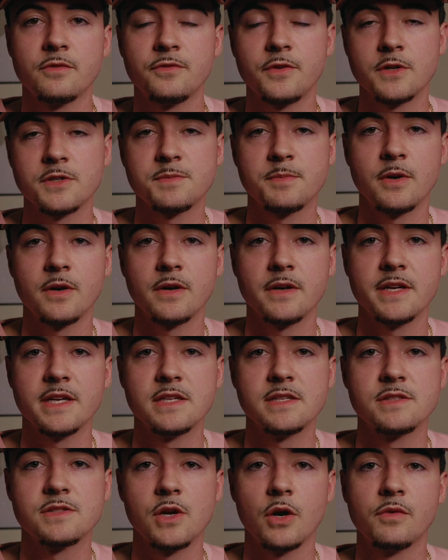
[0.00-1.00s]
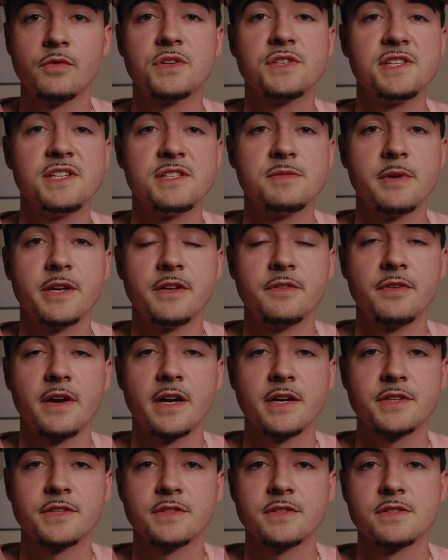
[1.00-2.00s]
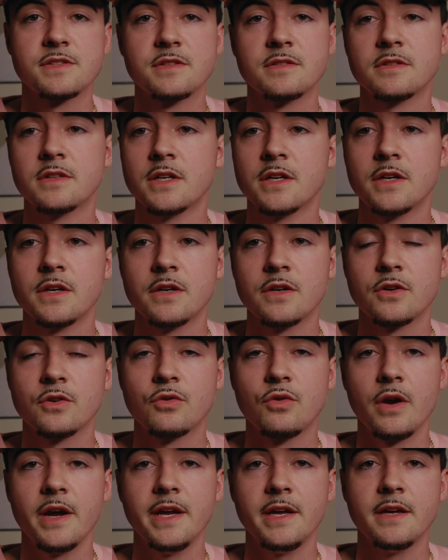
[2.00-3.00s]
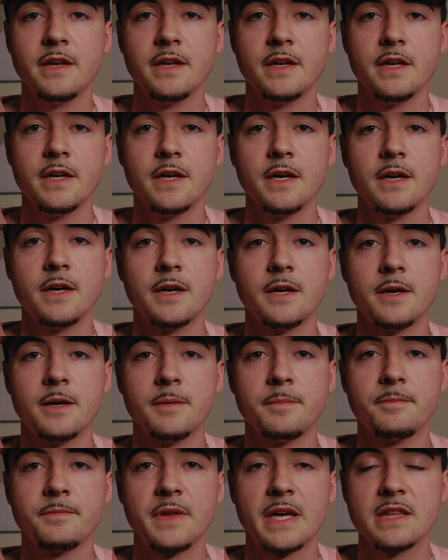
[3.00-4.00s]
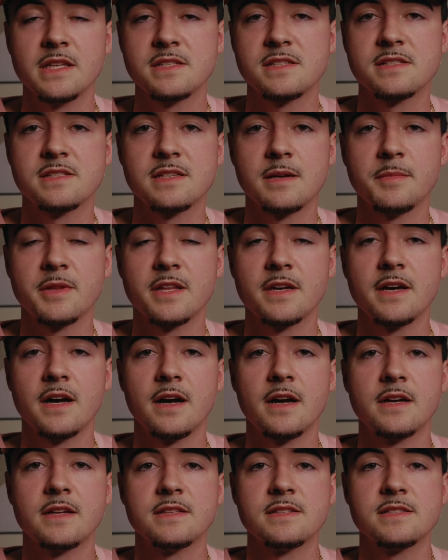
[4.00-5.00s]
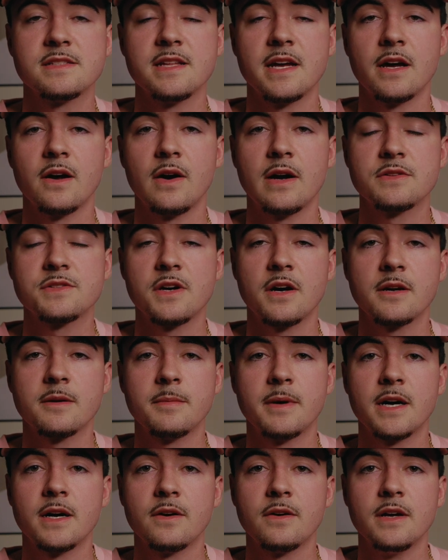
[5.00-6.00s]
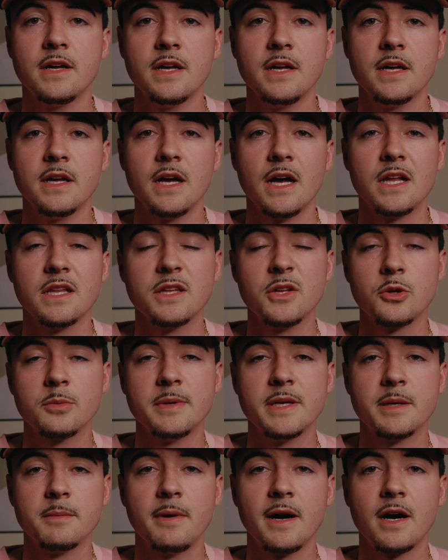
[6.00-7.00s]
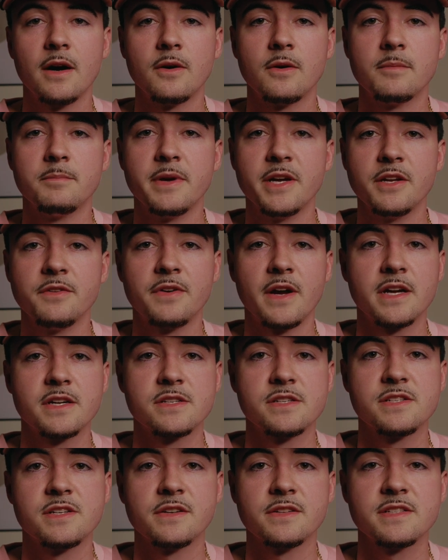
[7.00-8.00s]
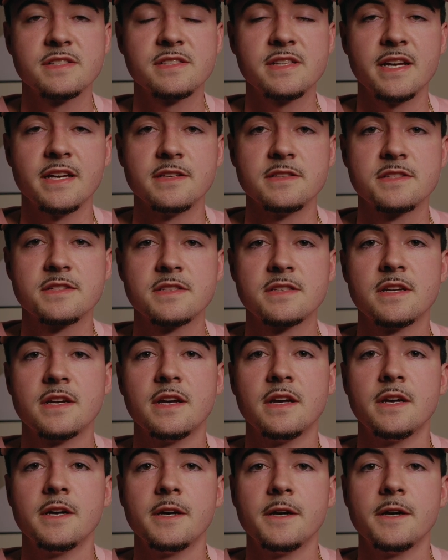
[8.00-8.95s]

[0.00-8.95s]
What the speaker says: first part is overseas manufacturers. Great. I listed some of the cons. Now I'll talk about a little bit about manufacturers here in the States.